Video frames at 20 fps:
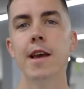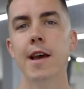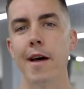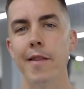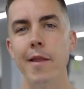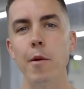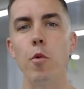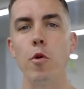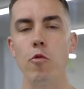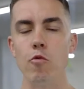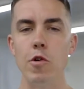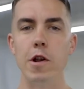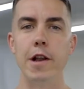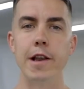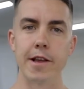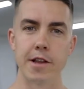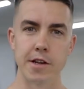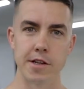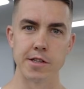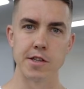and then we're
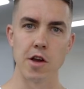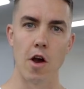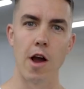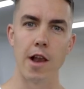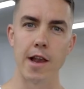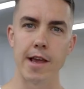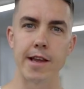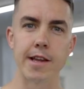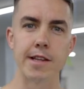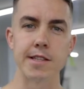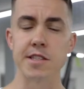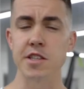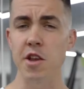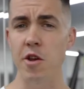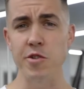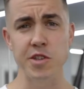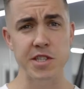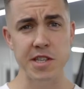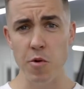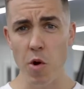really going to dial it in.
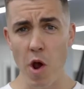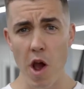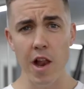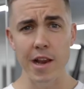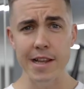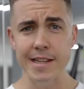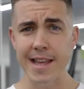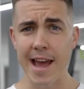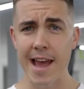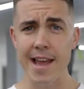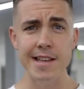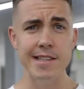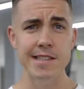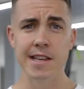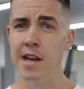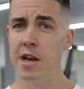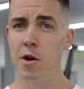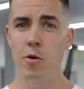So still early days.